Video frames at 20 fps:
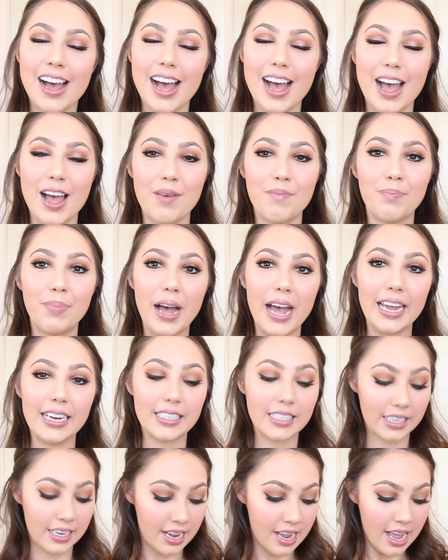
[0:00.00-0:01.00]
um,
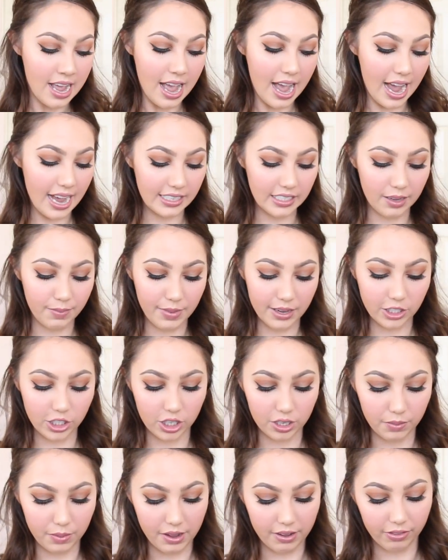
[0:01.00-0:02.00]
but as I
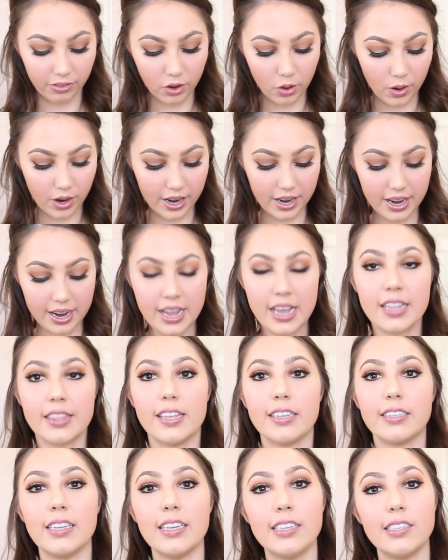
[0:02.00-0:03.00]
mentioned before,
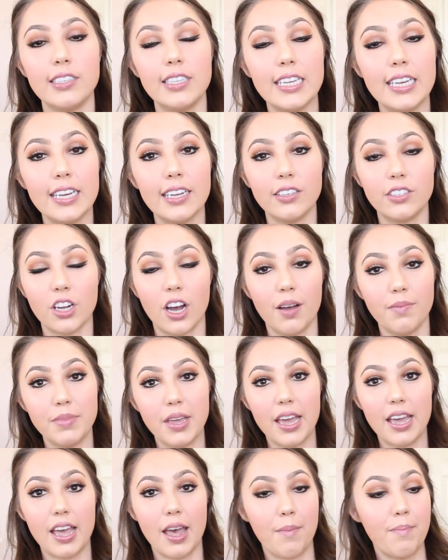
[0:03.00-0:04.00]
this is the
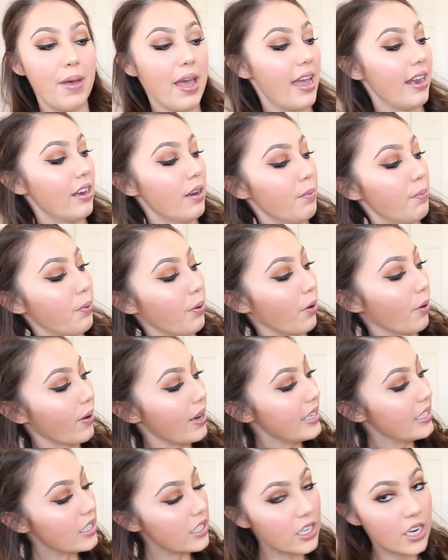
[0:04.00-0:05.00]
Damier Ebene
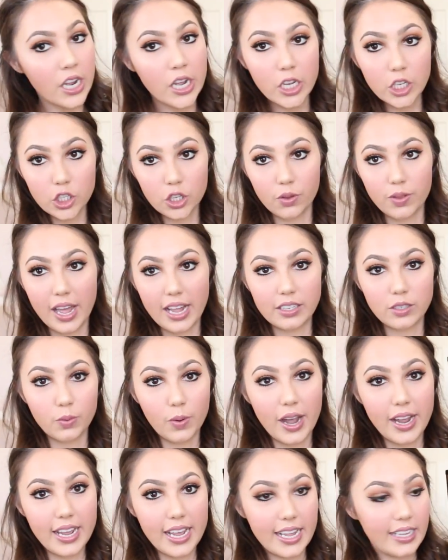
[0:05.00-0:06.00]
print, so that's
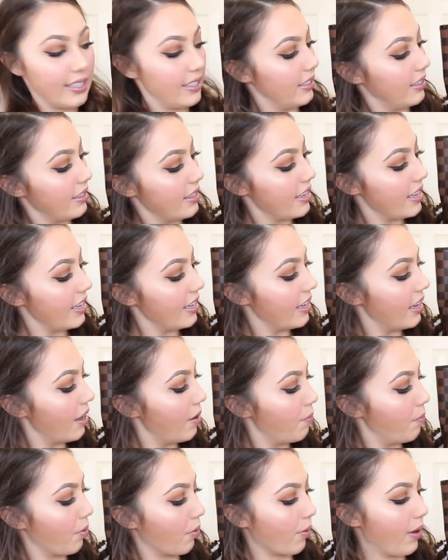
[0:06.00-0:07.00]
why it's the
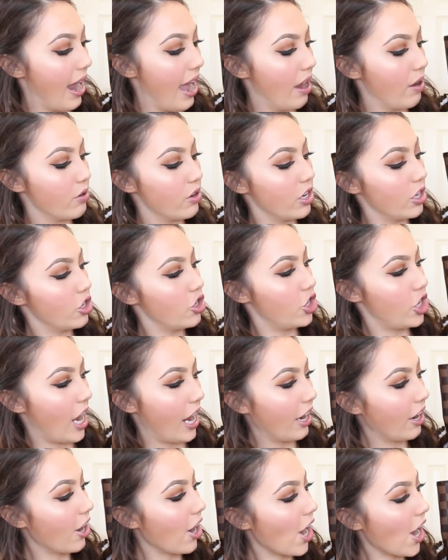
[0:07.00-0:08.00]
brown
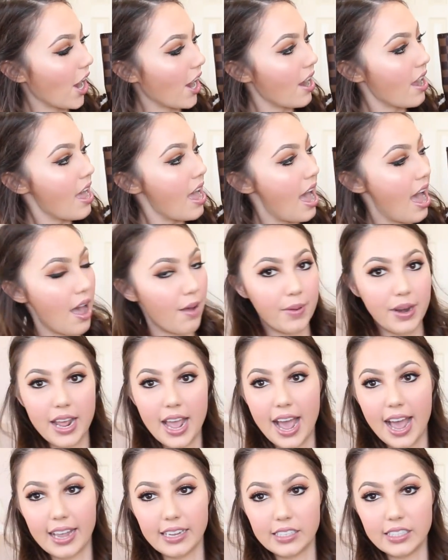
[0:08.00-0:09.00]
checker, um, and it
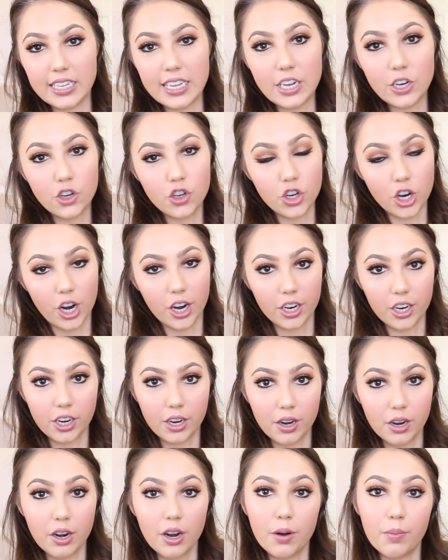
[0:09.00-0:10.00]
has the
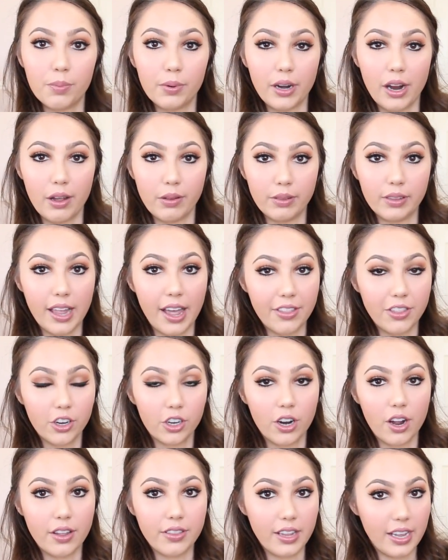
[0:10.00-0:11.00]
darker brown
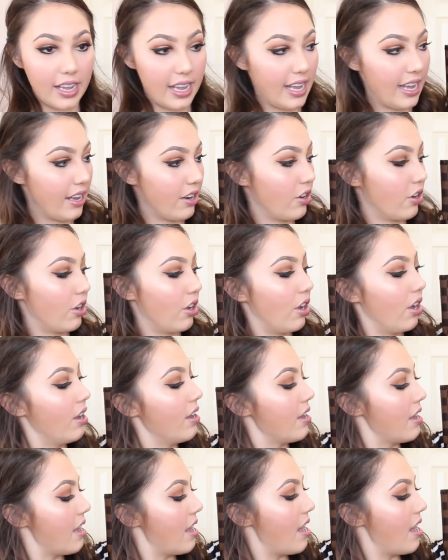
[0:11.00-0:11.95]
leather on the handle,